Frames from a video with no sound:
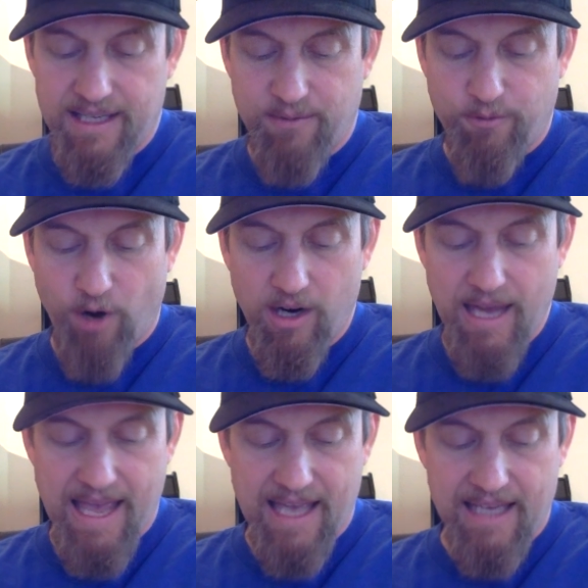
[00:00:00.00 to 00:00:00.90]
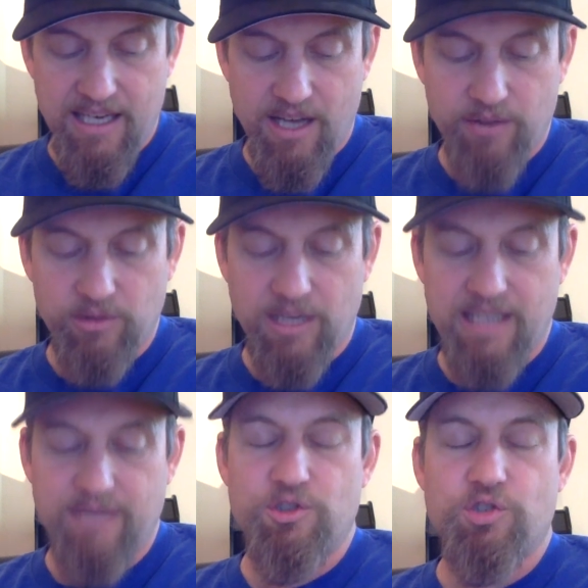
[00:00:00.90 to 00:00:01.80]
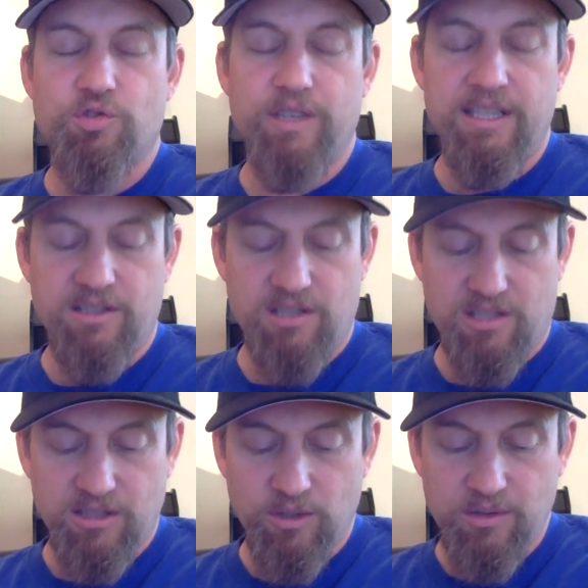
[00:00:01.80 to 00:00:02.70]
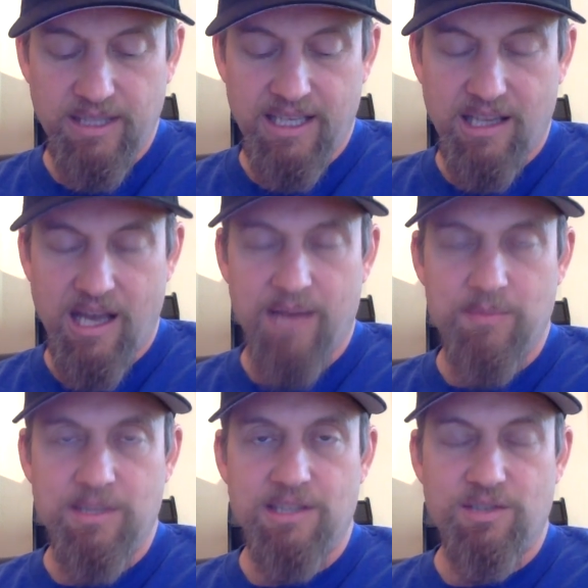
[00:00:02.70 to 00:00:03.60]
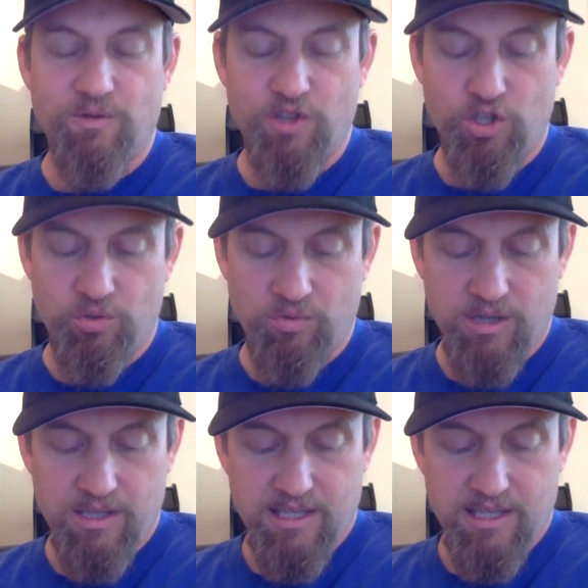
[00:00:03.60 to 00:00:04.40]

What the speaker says: and far ahead another line of trees slowly climbed into view.